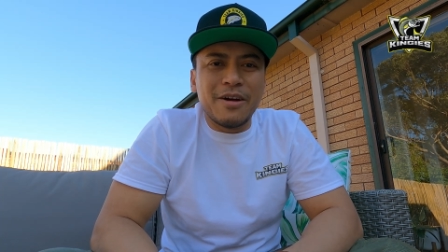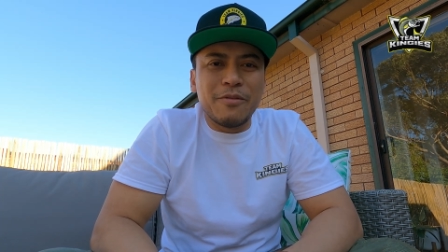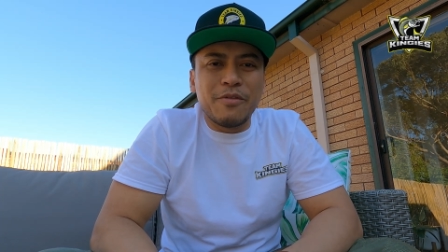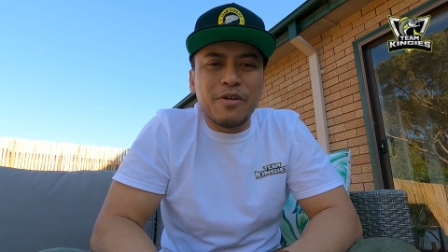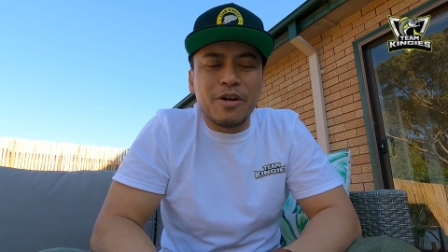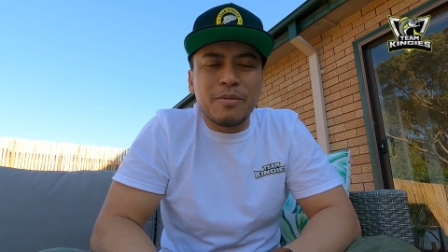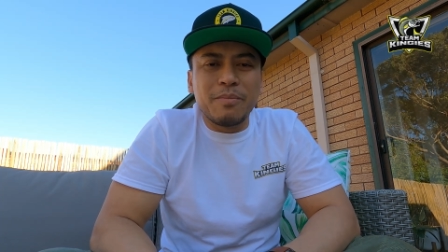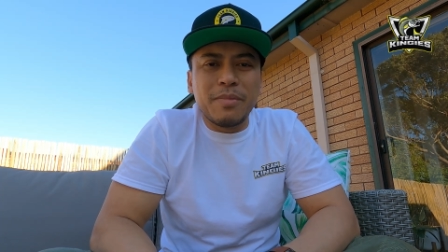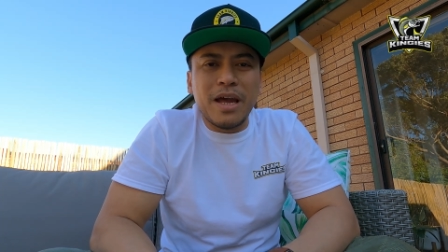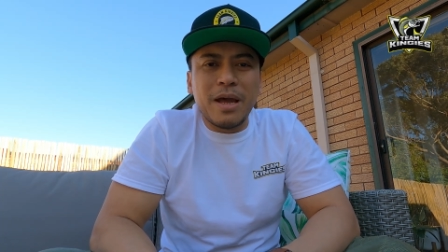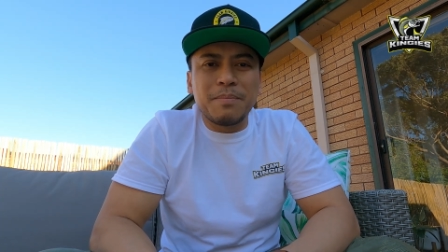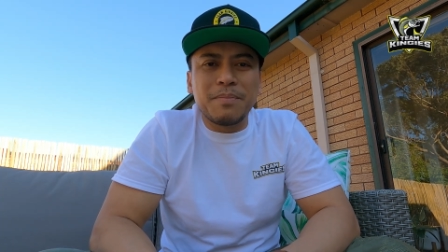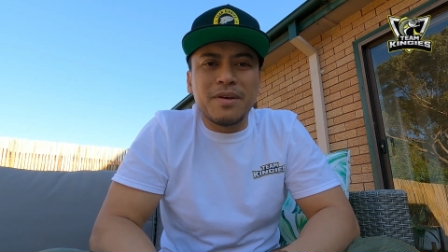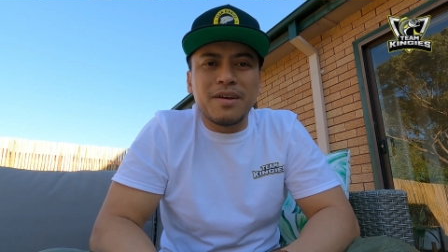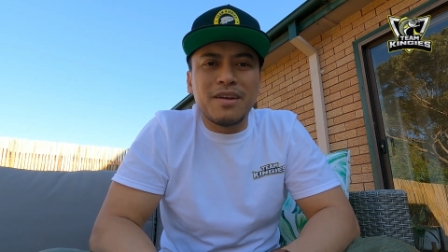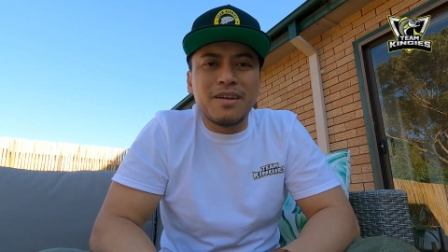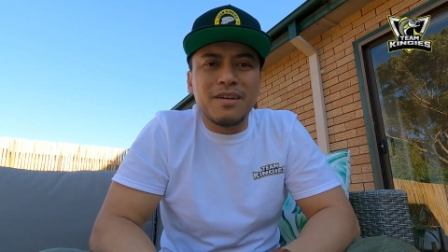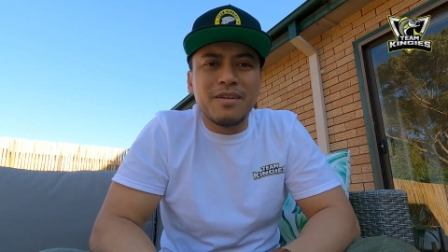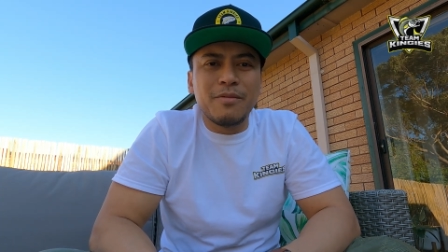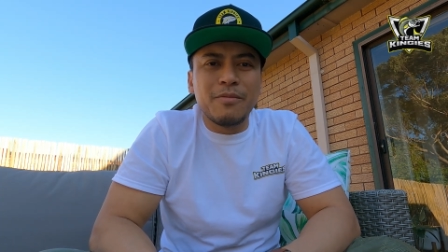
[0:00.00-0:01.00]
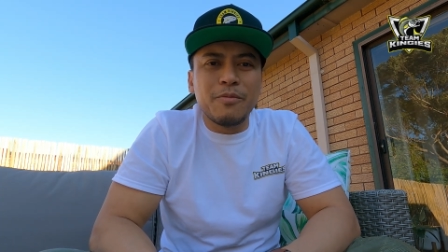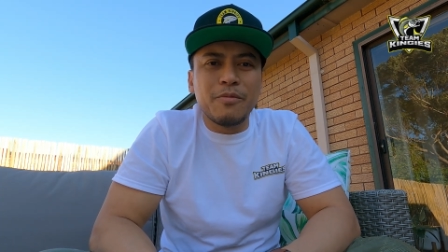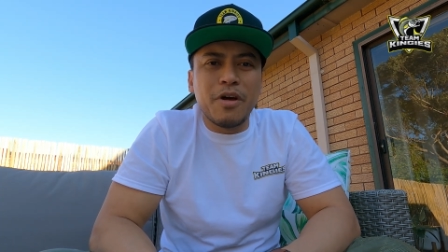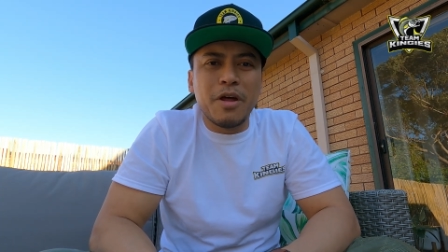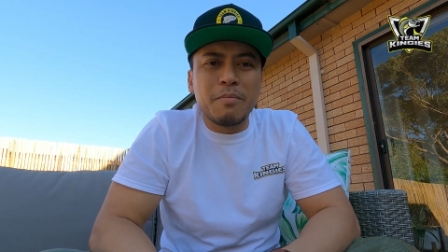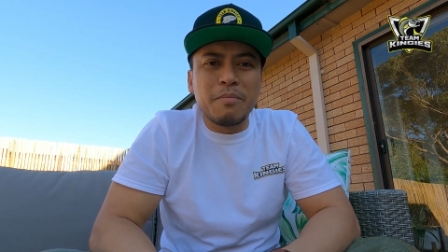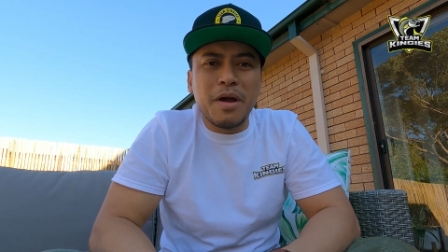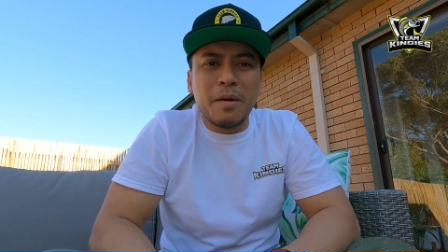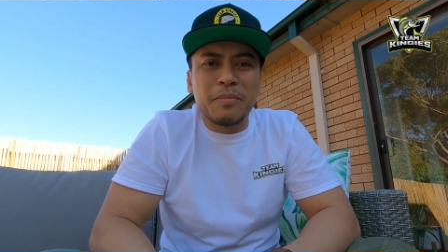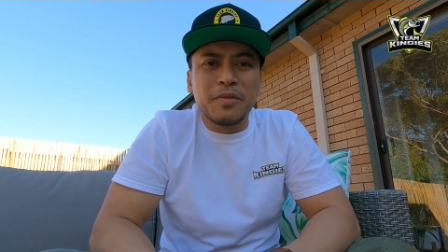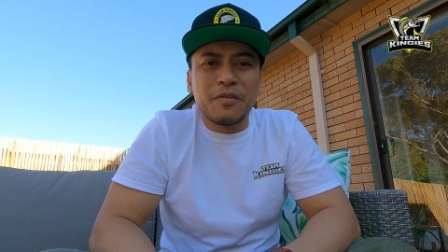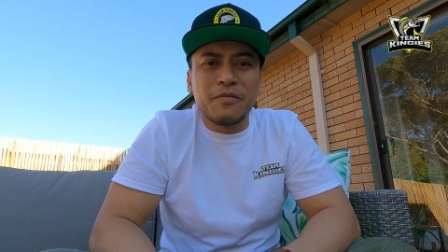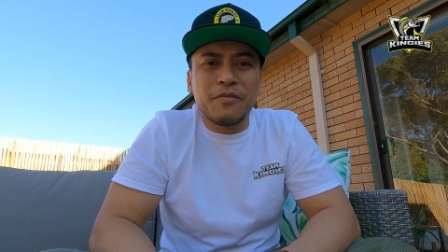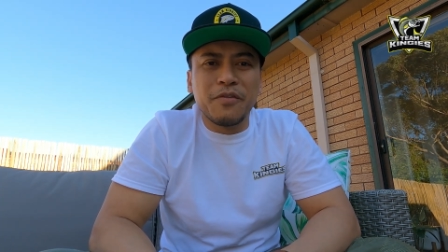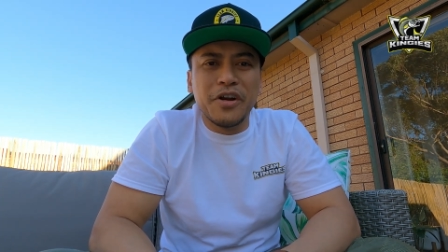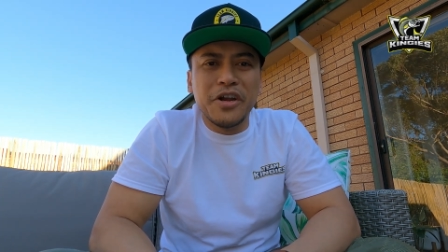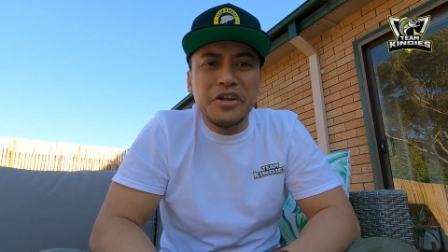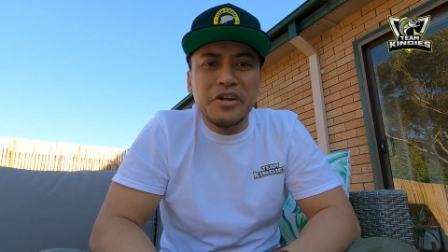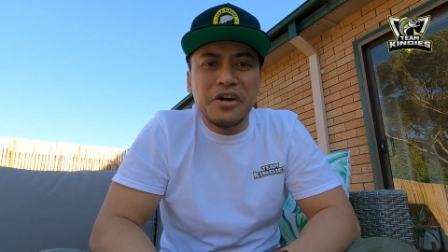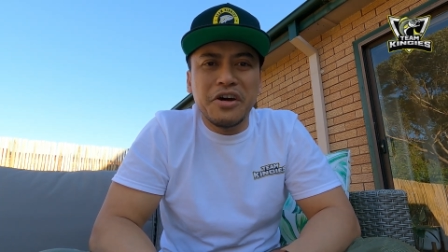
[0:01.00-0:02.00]
uh, roadmap, roadmap to
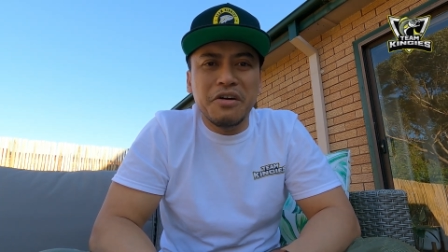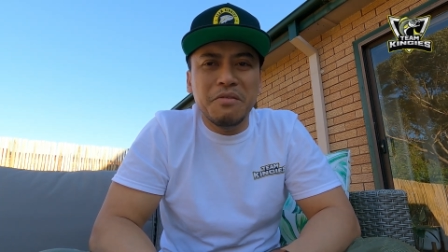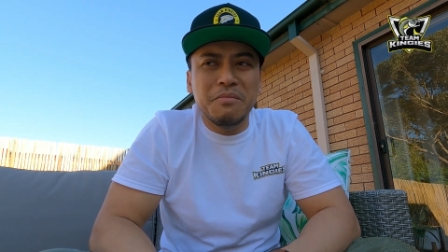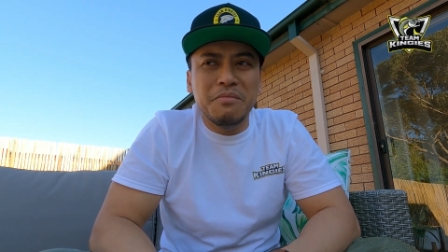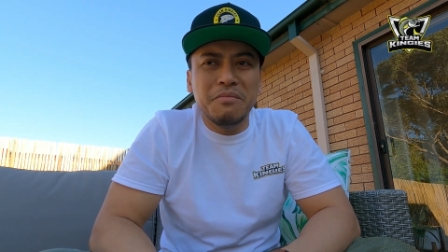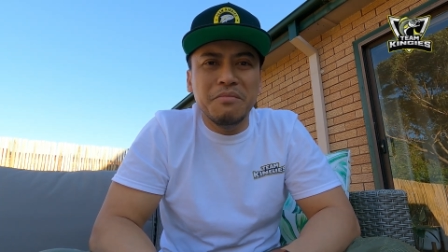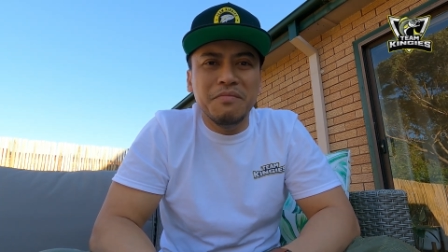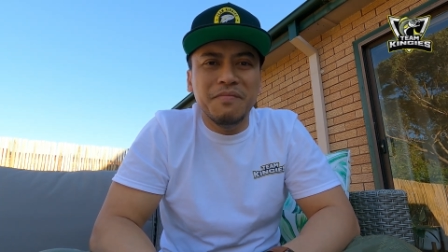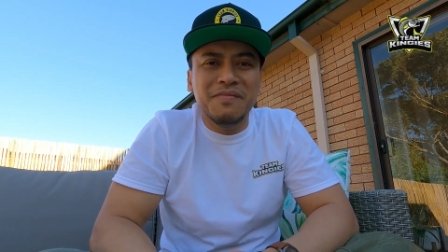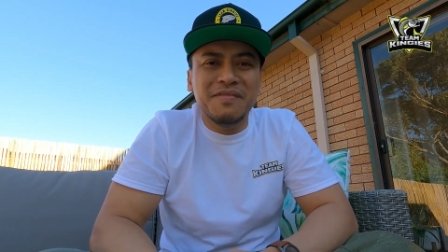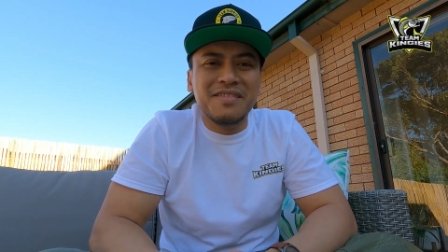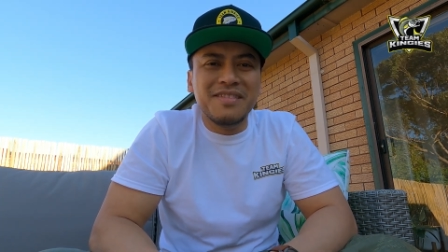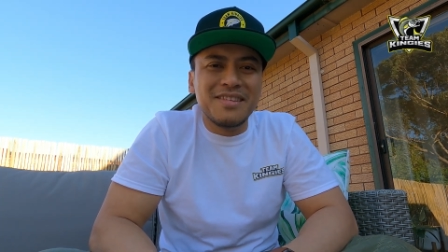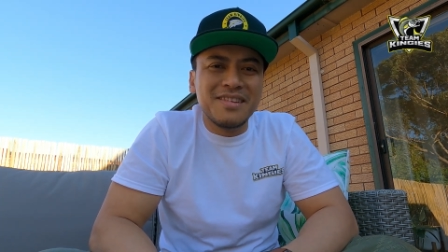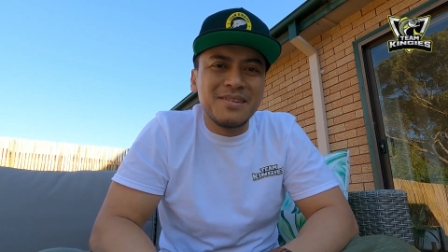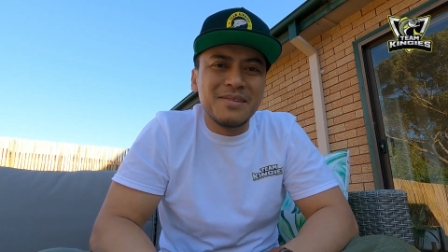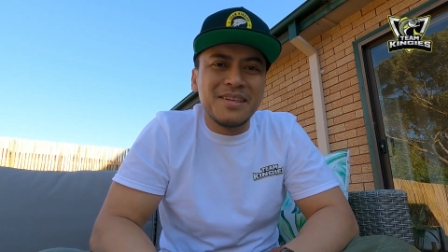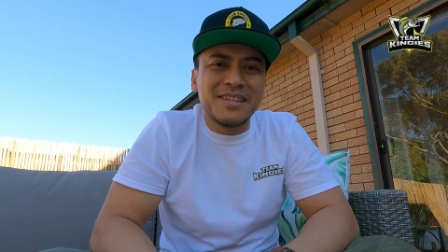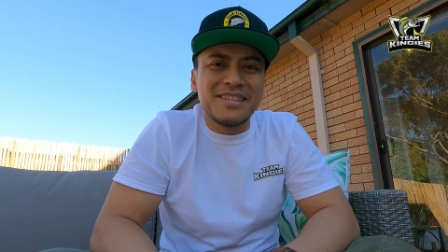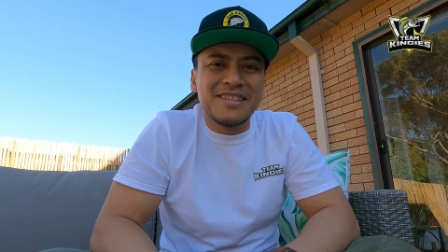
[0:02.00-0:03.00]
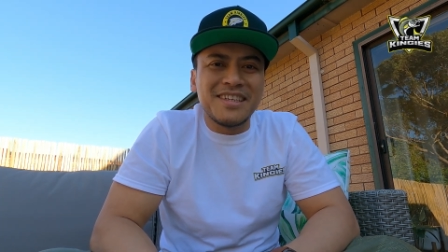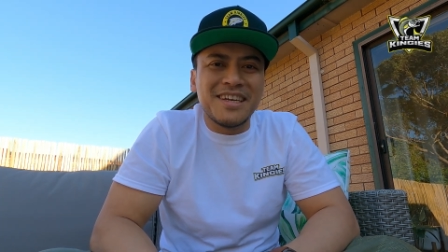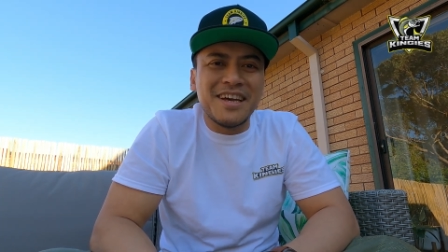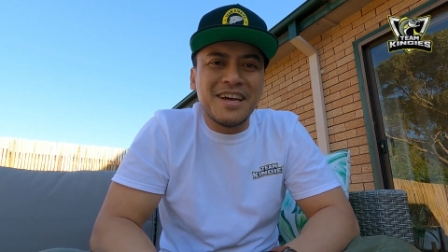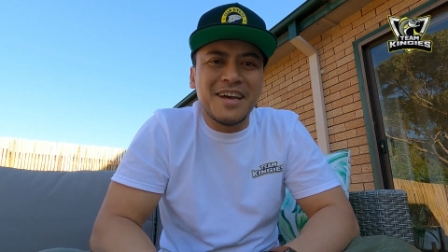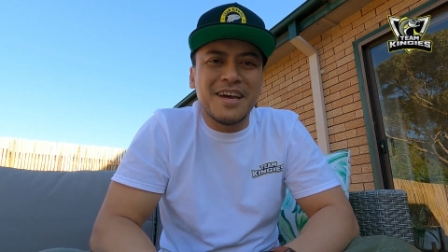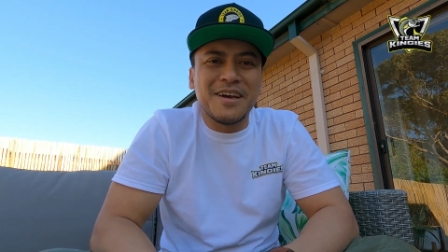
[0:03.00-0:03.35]
freedom. But,